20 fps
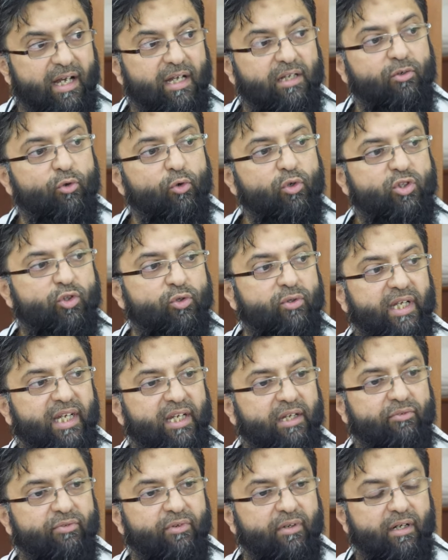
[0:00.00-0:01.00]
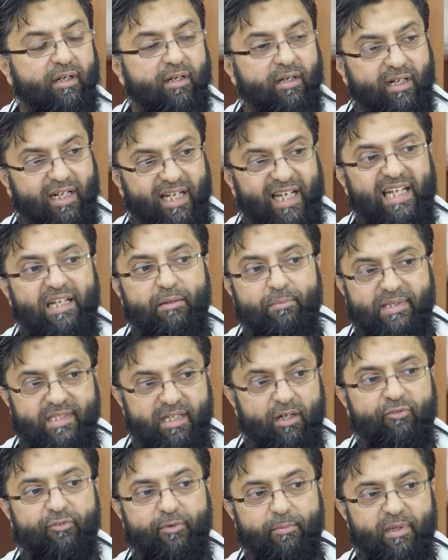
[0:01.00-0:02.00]
Nor should he clean
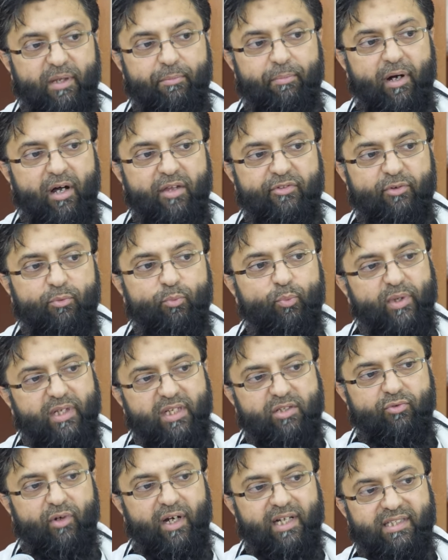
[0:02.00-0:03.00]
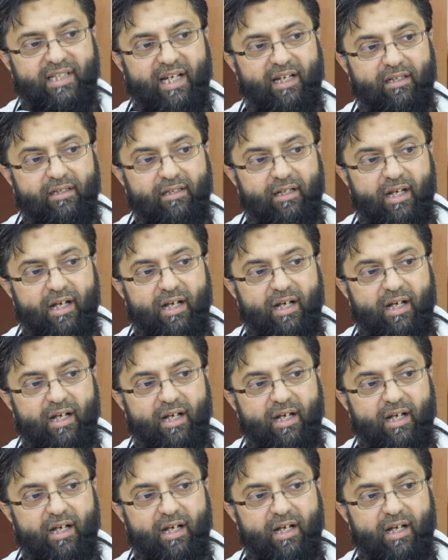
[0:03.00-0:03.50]
himself from the bathroom with his right hand.